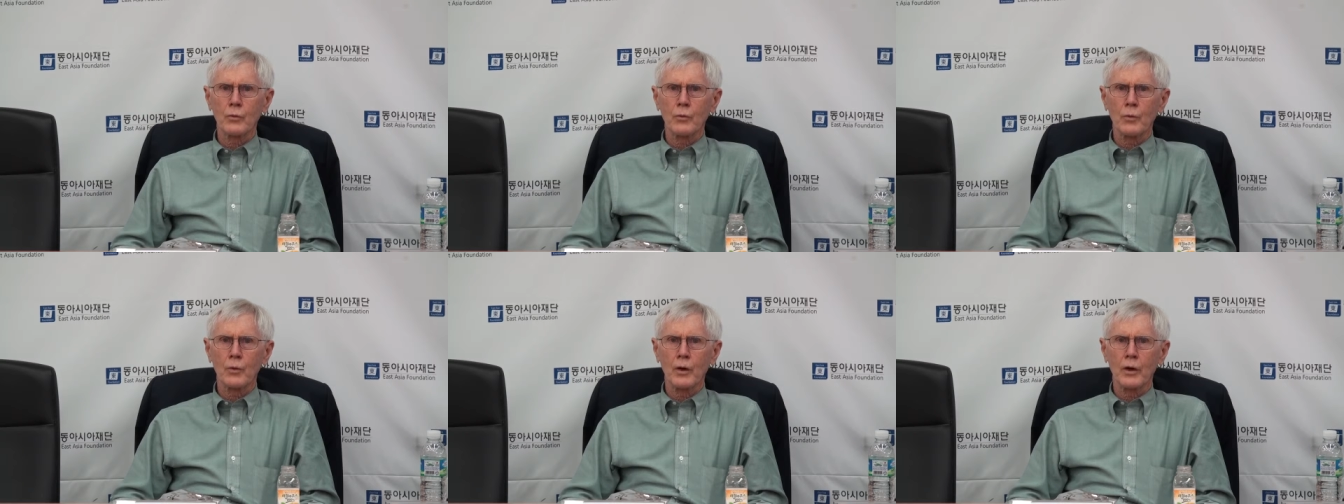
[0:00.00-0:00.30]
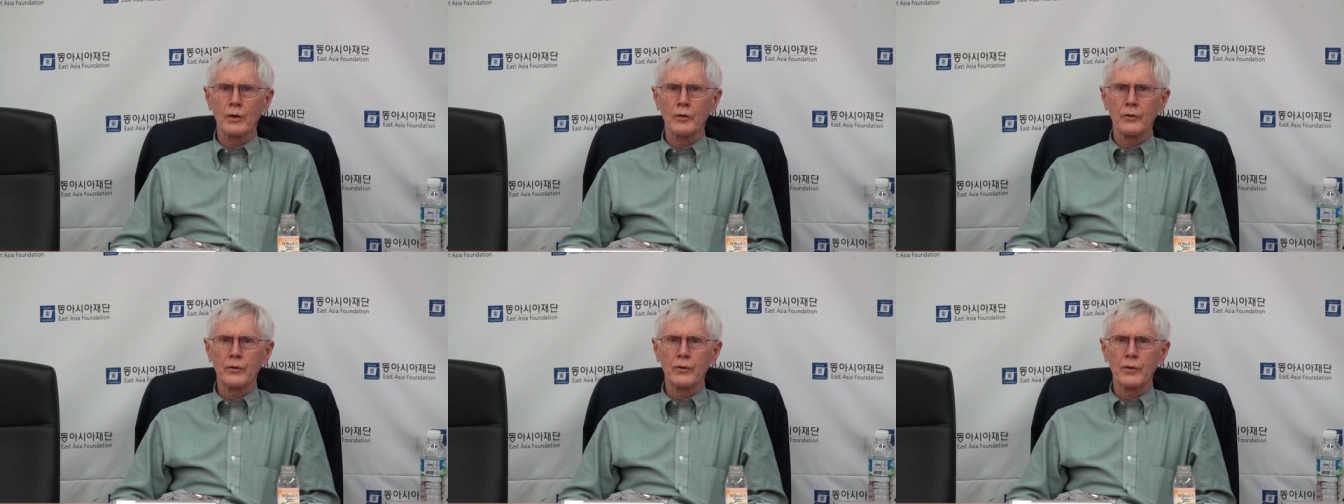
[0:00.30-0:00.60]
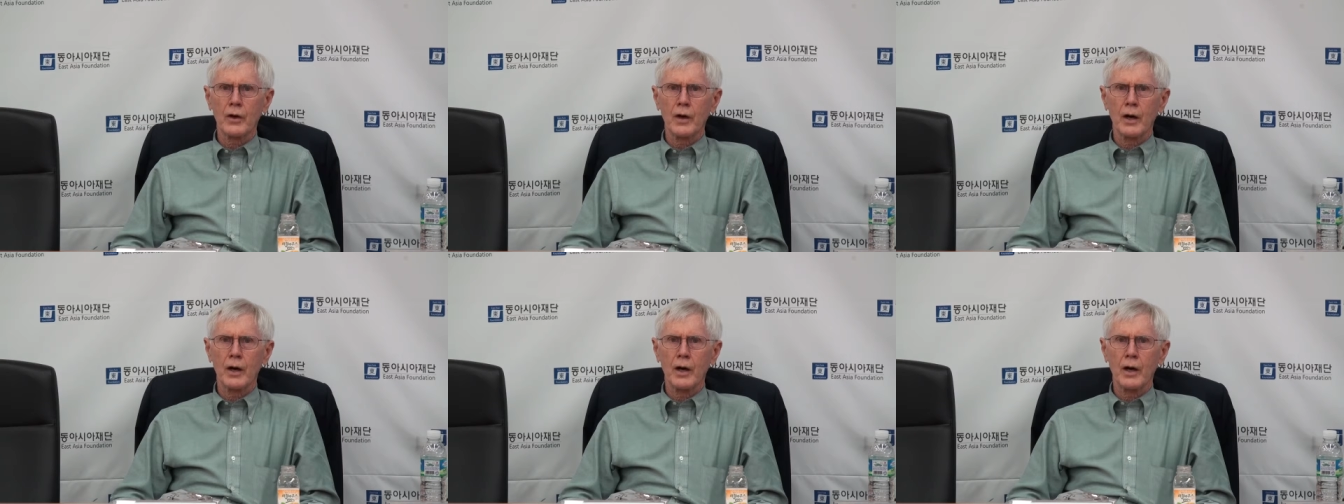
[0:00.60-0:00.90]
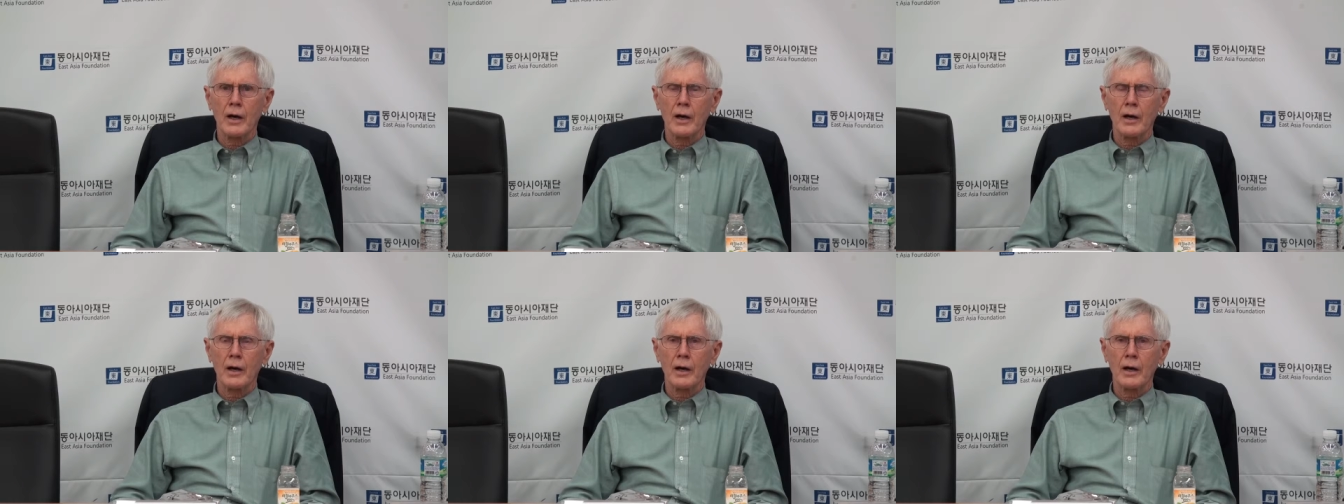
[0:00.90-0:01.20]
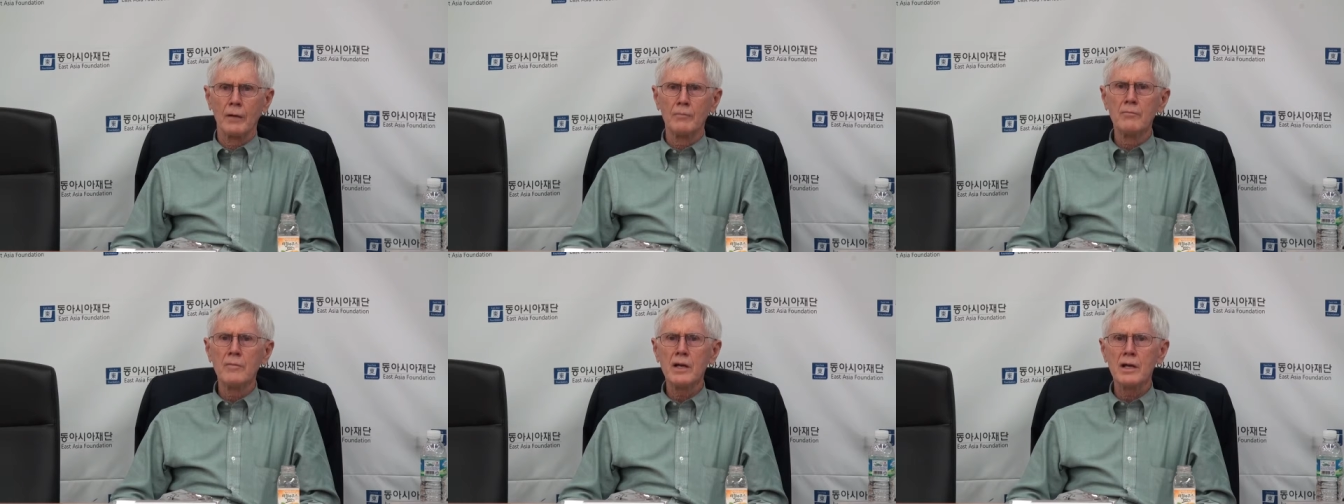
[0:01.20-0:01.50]
was
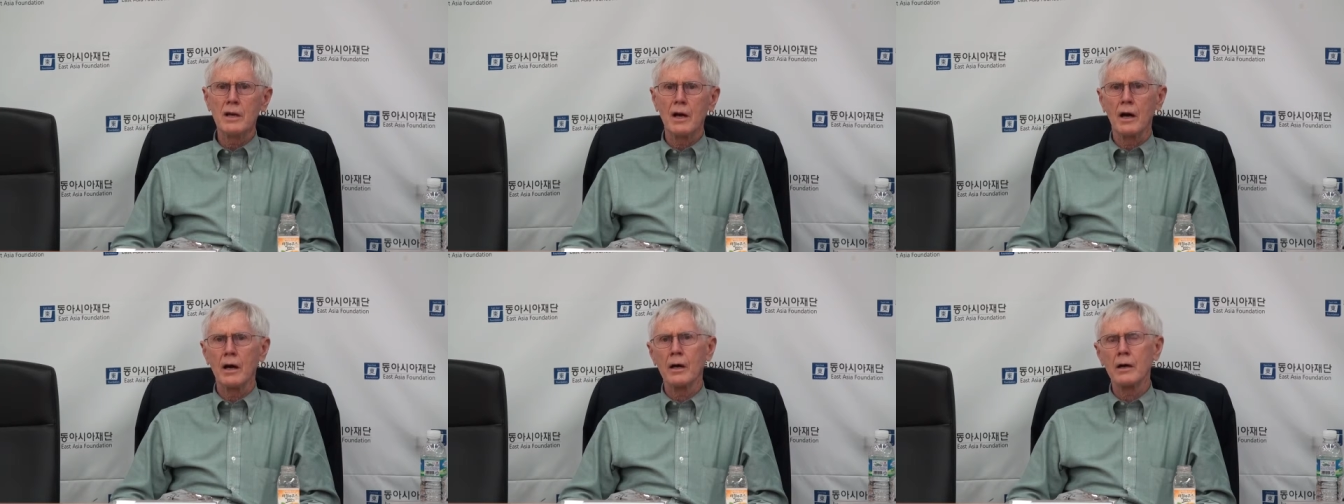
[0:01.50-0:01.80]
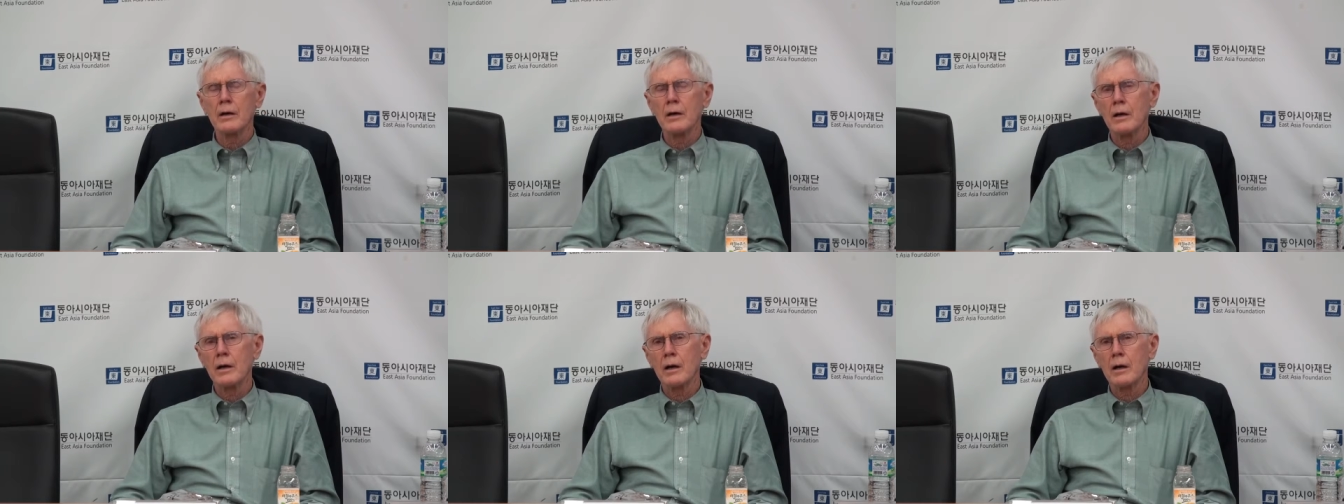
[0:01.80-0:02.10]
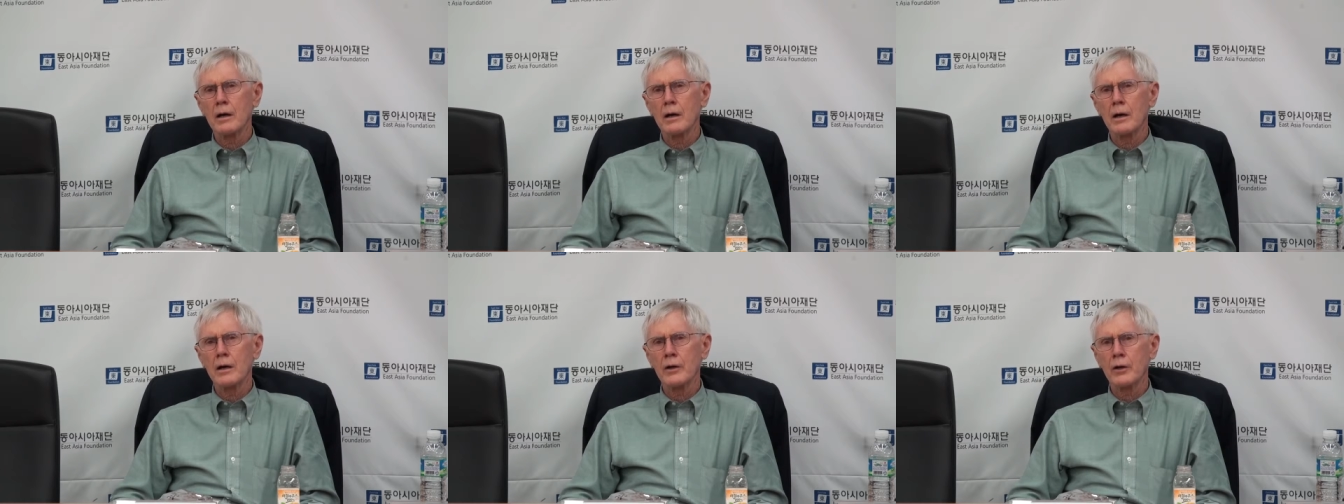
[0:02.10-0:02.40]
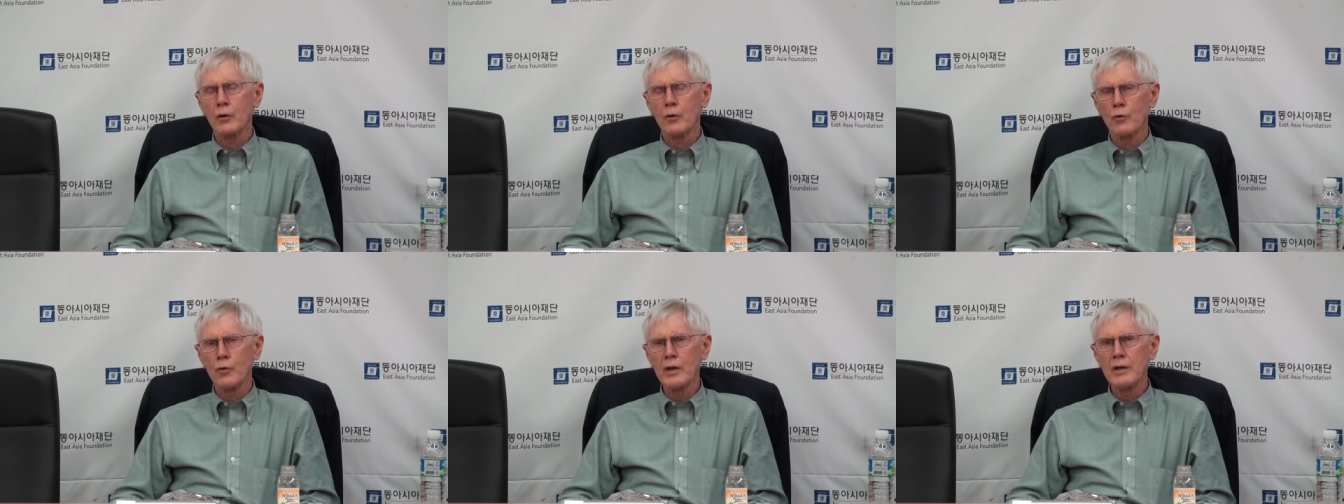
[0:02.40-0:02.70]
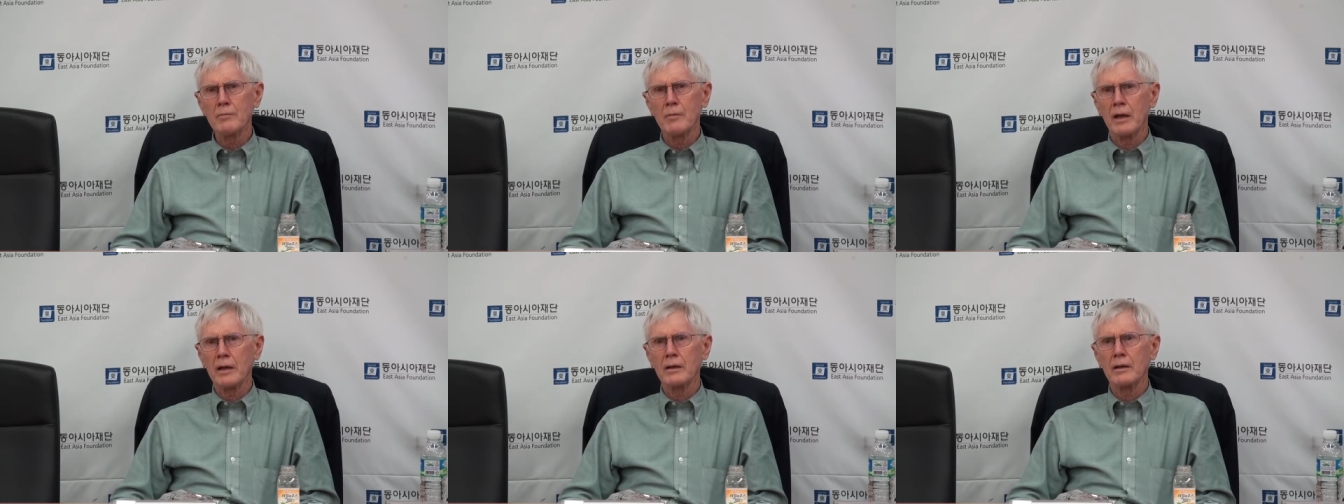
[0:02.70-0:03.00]
an
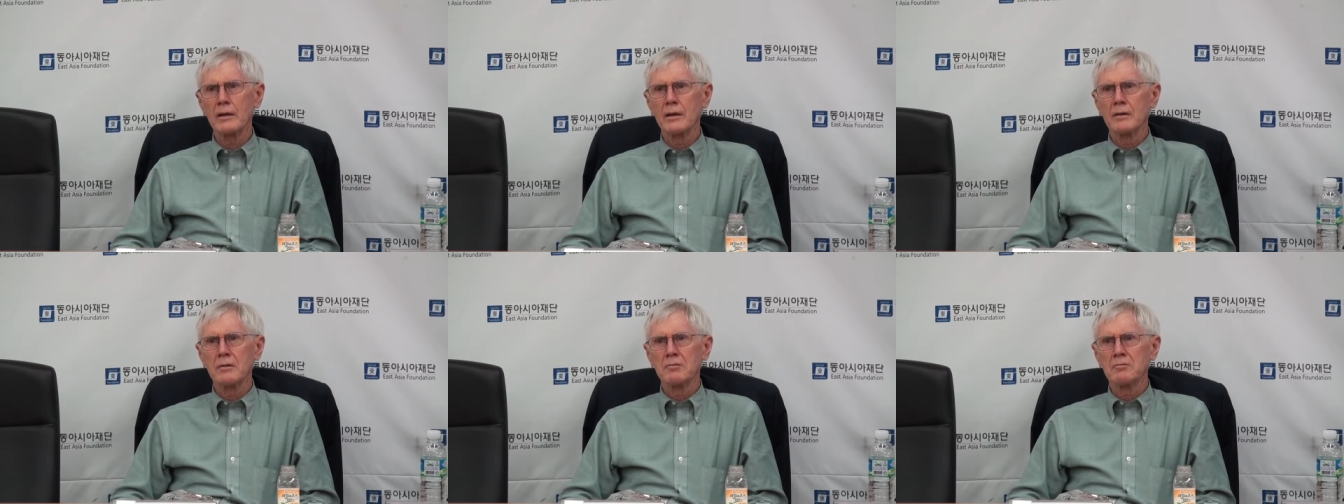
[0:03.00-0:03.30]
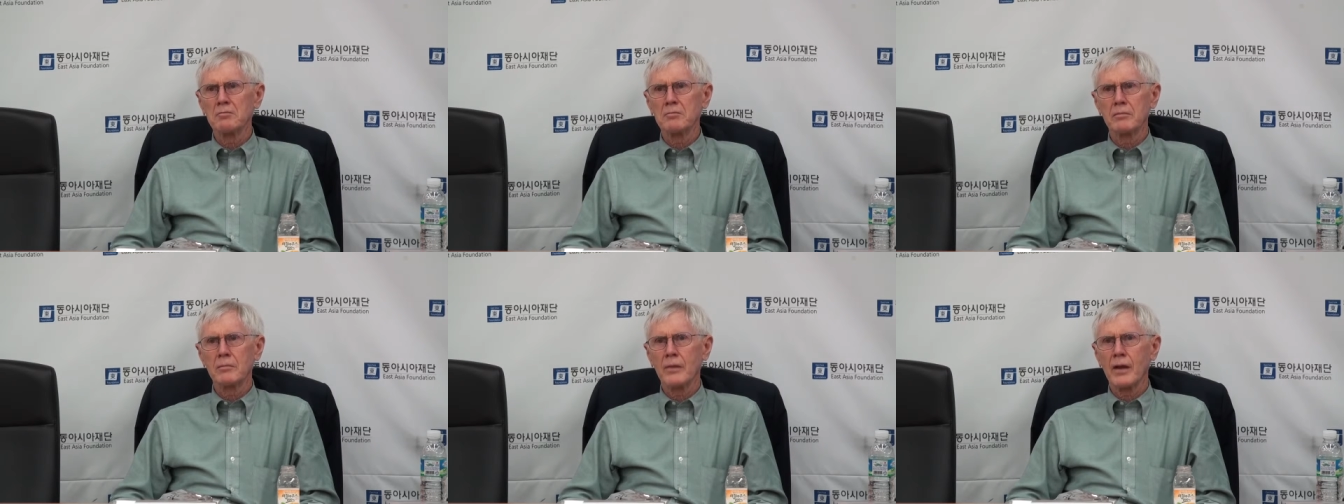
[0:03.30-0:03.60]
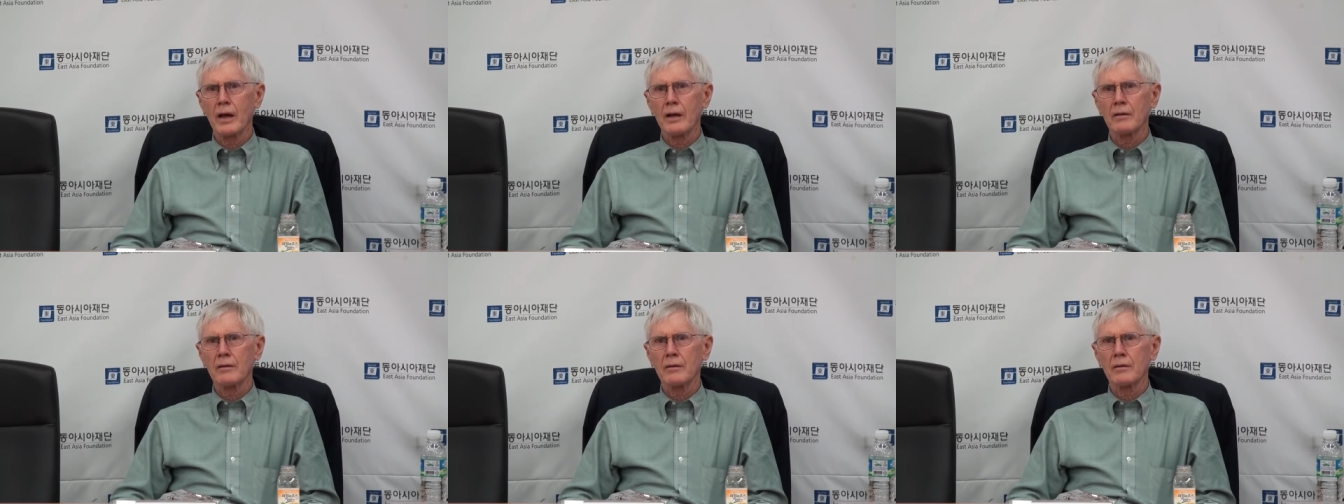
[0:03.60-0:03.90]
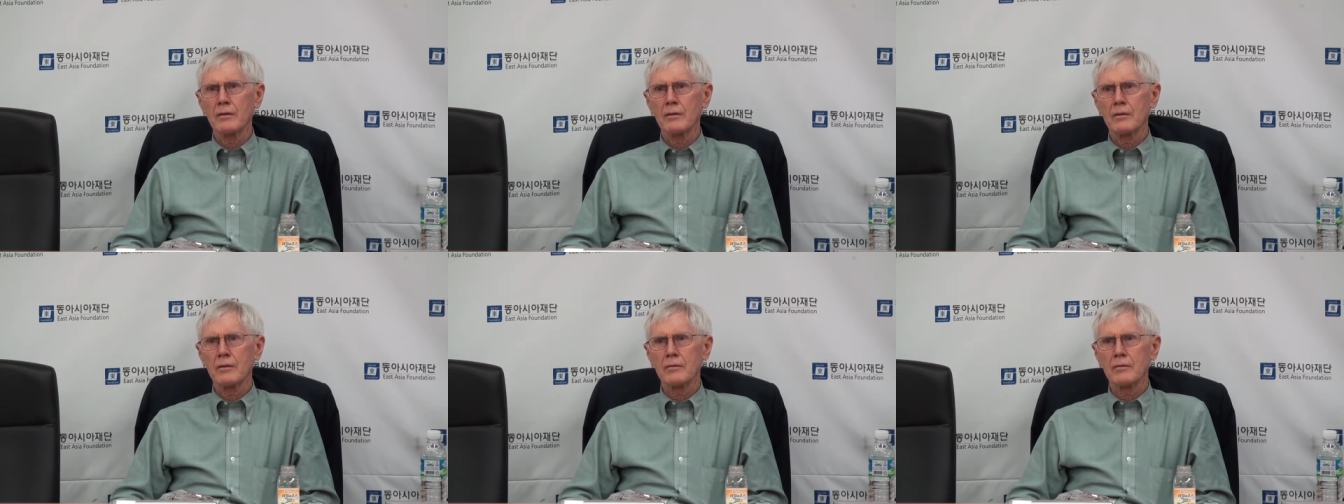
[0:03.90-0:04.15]
agreement that,